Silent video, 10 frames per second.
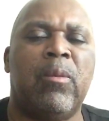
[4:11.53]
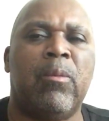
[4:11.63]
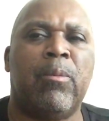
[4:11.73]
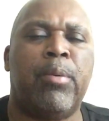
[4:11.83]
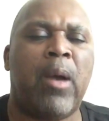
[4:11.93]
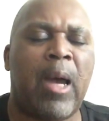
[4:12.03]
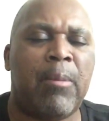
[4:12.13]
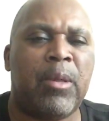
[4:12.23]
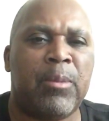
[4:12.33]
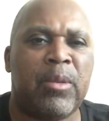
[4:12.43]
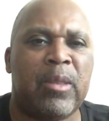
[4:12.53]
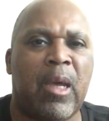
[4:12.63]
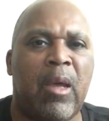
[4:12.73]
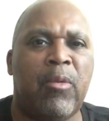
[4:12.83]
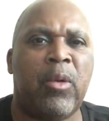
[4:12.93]
problem
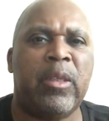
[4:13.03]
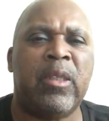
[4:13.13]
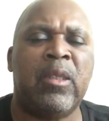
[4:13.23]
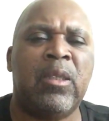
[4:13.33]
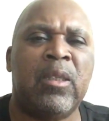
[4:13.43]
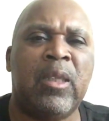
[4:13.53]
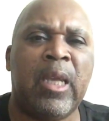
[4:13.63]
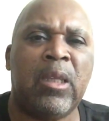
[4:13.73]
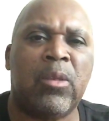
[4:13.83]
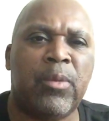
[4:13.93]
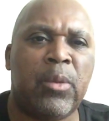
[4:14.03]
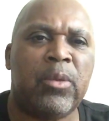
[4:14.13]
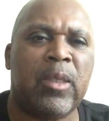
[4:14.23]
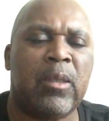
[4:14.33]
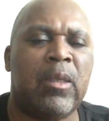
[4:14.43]
solve or to think through,
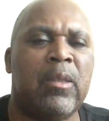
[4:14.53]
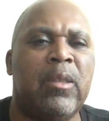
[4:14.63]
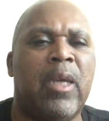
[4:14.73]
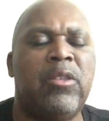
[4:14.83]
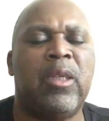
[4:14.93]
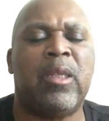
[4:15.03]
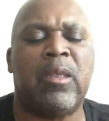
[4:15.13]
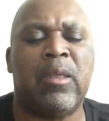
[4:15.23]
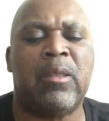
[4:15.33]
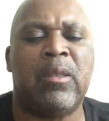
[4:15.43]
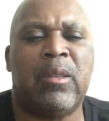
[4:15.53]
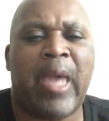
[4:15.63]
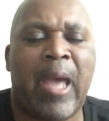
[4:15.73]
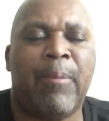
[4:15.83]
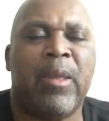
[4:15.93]
to
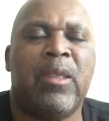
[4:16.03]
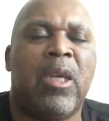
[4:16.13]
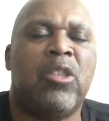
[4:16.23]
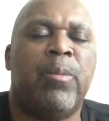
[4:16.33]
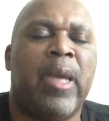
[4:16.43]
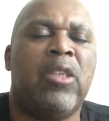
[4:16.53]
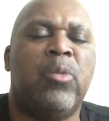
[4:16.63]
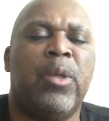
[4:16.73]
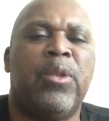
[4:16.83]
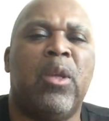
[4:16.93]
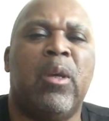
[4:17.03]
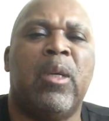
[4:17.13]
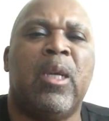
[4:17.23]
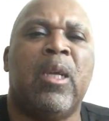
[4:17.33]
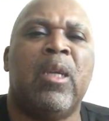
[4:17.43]
tap and touch base with your
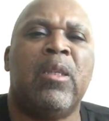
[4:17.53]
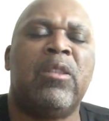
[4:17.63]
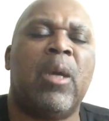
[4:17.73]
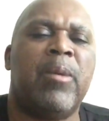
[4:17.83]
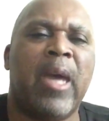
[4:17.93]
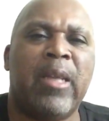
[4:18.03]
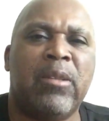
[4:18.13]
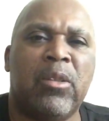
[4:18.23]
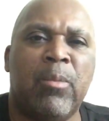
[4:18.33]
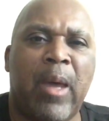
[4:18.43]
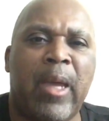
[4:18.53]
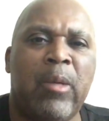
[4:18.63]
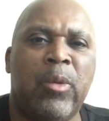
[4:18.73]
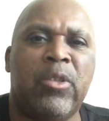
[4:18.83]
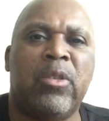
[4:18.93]
subconscious mind,
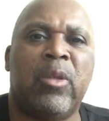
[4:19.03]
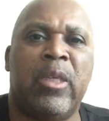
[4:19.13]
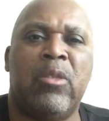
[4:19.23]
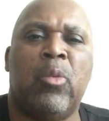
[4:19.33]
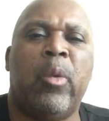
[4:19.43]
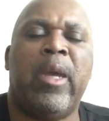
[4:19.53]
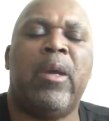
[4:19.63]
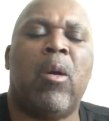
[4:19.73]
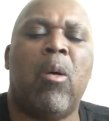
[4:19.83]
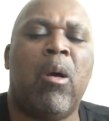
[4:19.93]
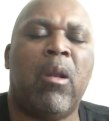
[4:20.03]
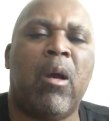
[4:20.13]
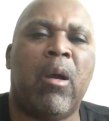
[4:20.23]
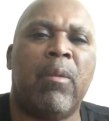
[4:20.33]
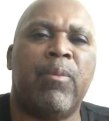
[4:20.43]
which is where all
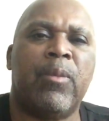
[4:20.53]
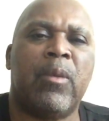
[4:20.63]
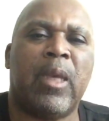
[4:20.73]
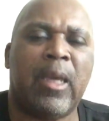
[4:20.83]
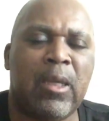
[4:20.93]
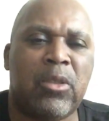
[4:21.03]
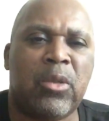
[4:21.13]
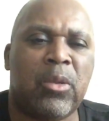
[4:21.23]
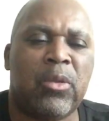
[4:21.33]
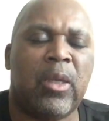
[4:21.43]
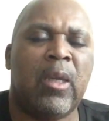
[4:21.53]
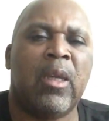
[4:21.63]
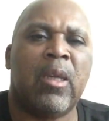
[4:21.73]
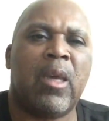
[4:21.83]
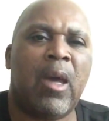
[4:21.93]
our answers
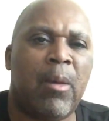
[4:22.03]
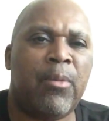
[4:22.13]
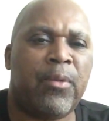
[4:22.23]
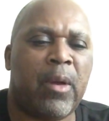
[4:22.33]
come from.